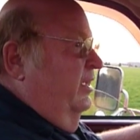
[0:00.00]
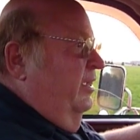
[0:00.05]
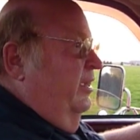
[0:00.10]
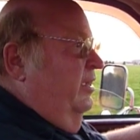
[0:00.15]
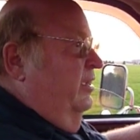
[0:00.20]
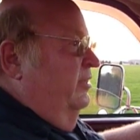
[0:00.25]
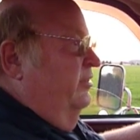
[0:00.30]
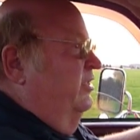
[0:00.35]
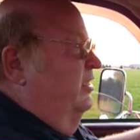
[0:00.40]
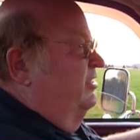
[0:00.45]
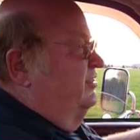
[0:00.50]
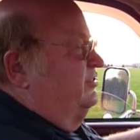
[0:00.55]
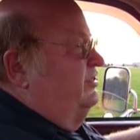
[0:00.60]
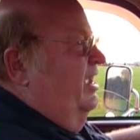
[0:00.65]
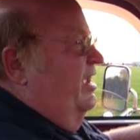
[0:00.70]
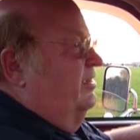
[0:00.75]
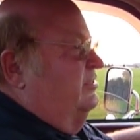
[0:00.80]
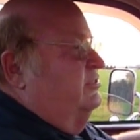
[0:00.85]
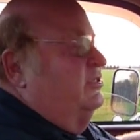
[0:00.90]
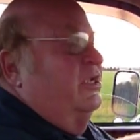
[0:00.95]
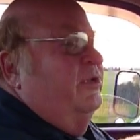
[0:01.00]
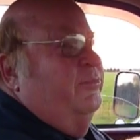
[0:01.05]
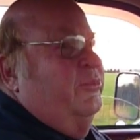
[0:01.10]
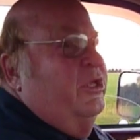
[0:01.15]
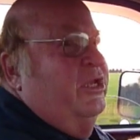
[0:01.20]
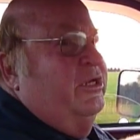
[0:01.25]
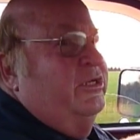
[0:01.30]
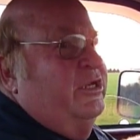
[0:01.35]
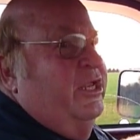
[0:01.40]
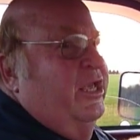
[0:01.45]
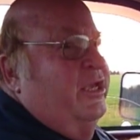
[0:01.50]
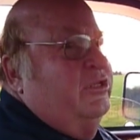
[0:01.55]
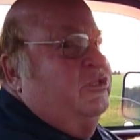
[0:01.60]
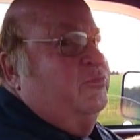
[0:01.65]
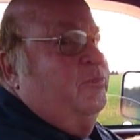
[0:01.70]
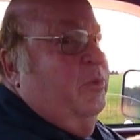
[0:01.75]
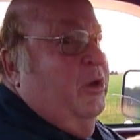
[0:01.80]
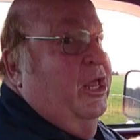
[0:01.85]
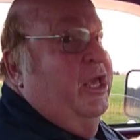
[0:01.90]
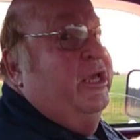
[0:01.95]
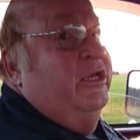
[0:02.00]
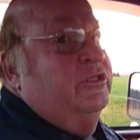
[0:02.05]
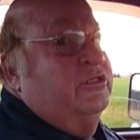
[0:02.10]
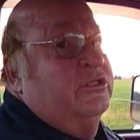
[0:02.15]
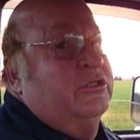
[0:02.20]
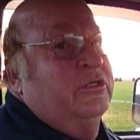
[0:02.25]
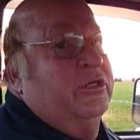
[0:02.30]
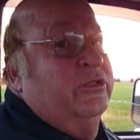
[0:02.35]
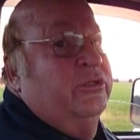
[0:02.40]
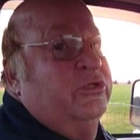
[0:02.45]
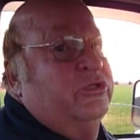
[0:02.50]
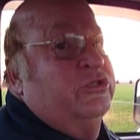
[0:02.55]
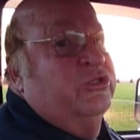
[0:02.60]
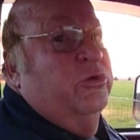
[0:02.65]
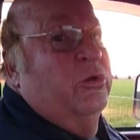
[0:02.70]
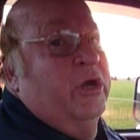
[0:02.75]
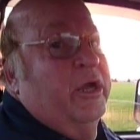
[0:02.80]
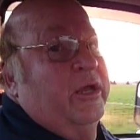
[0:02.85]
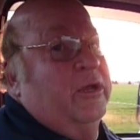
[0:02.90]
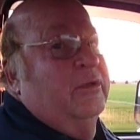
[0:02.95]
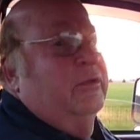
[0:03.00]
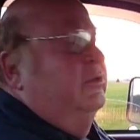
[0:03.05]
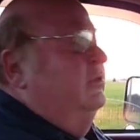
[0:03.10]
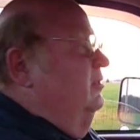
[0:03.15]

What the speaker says: And the exact same thing takes place in the soil.